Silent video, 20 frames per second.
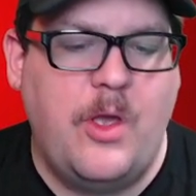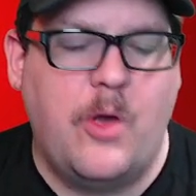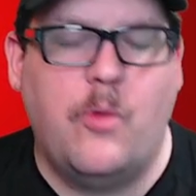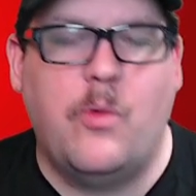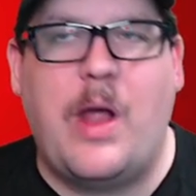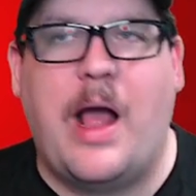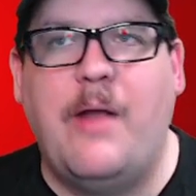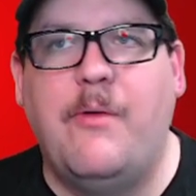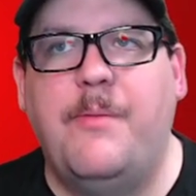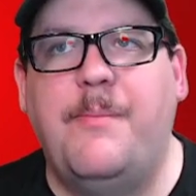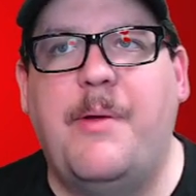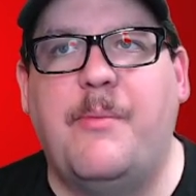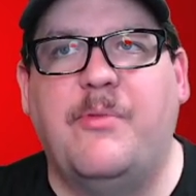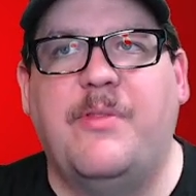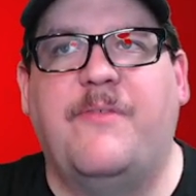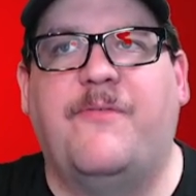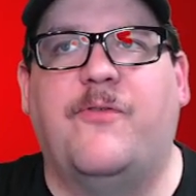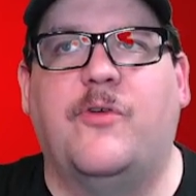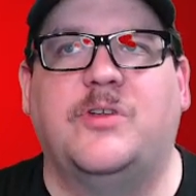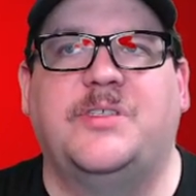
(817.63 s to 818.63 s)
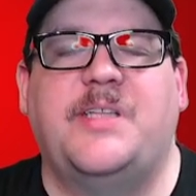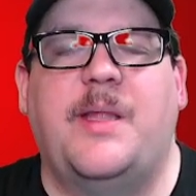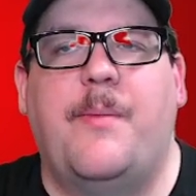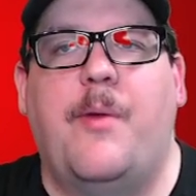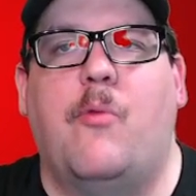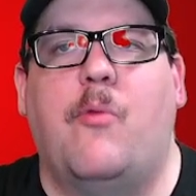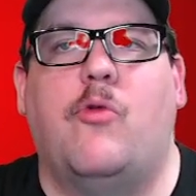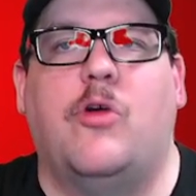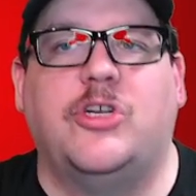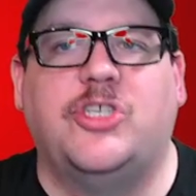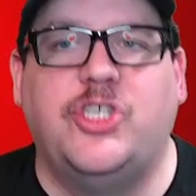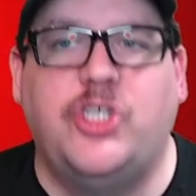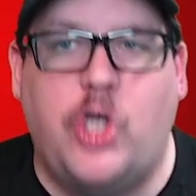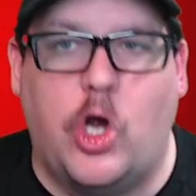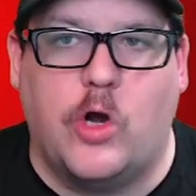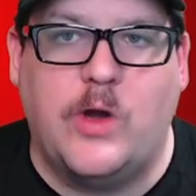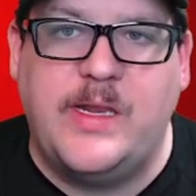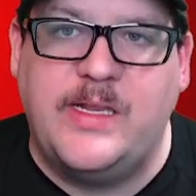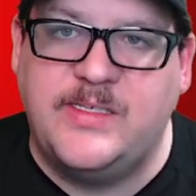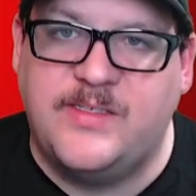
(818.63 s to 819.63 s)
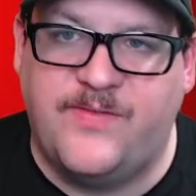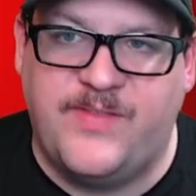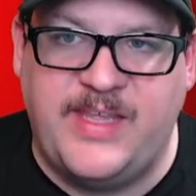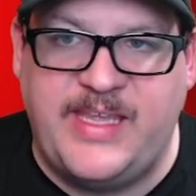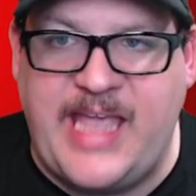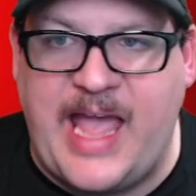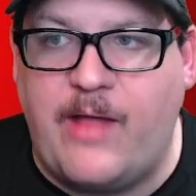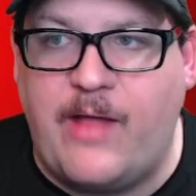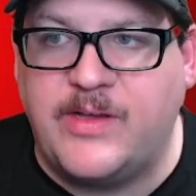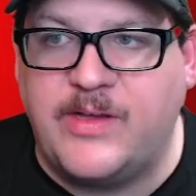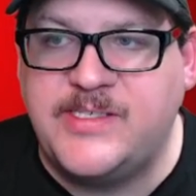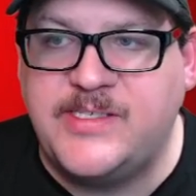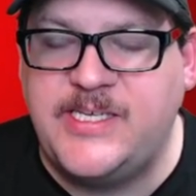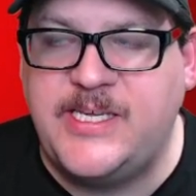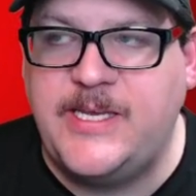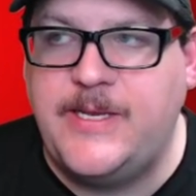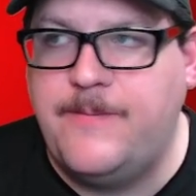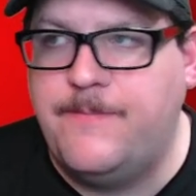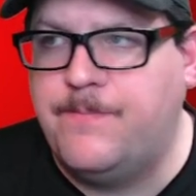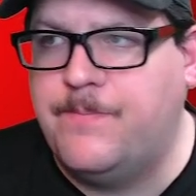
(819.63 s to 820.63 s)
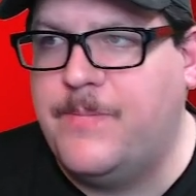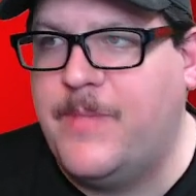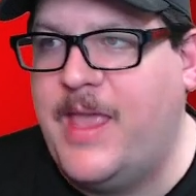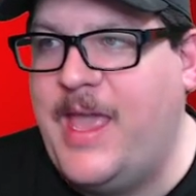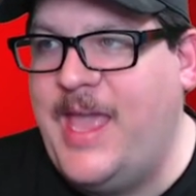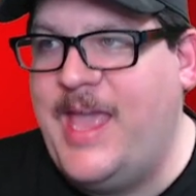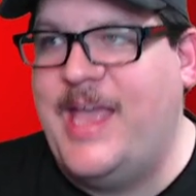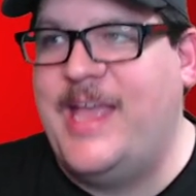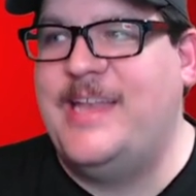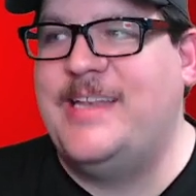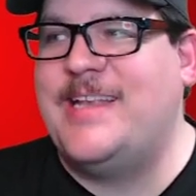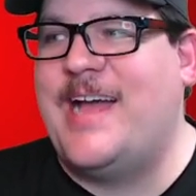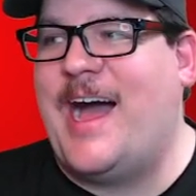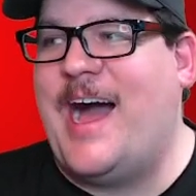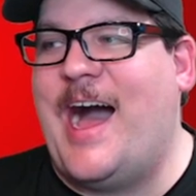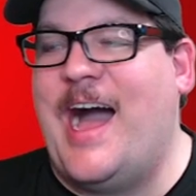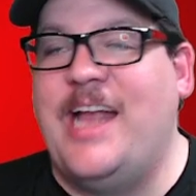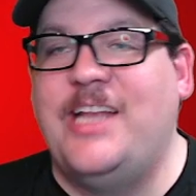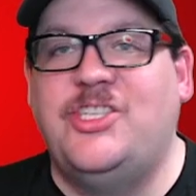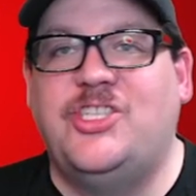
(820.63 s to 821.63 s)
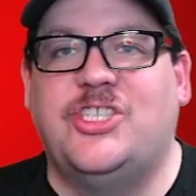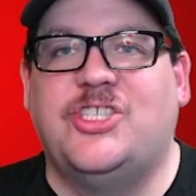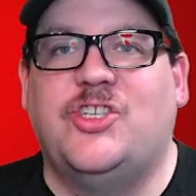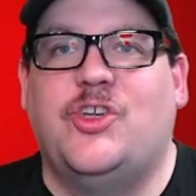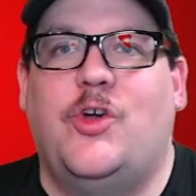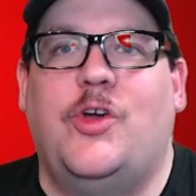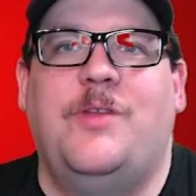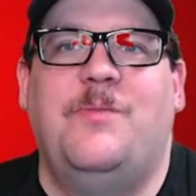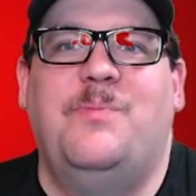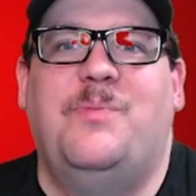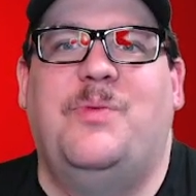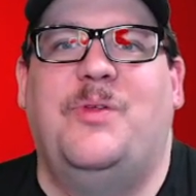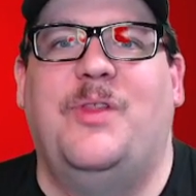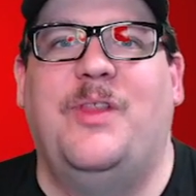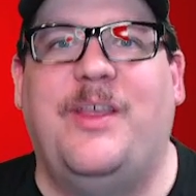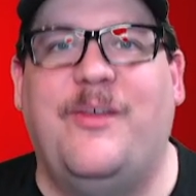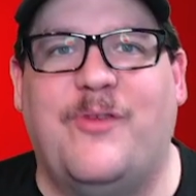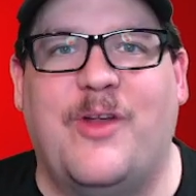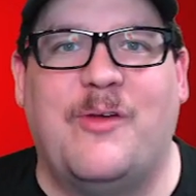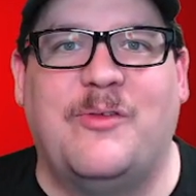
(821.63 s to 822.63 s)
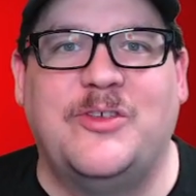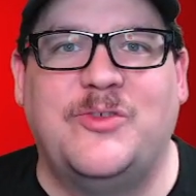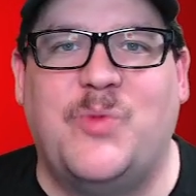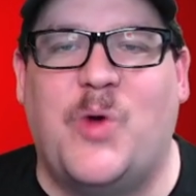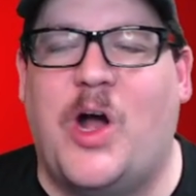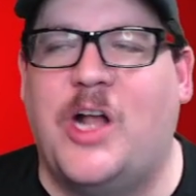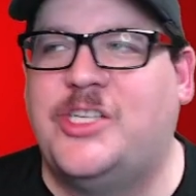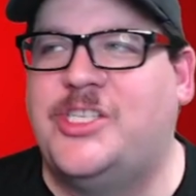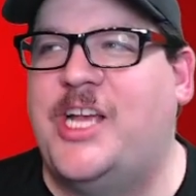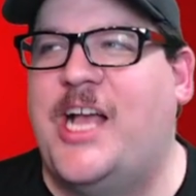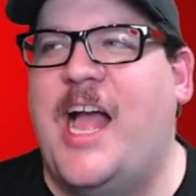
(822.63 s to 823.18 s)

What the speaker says: I remember the first time I watched Guardians of the Galaxy, and I just couldn't believe what I was watching.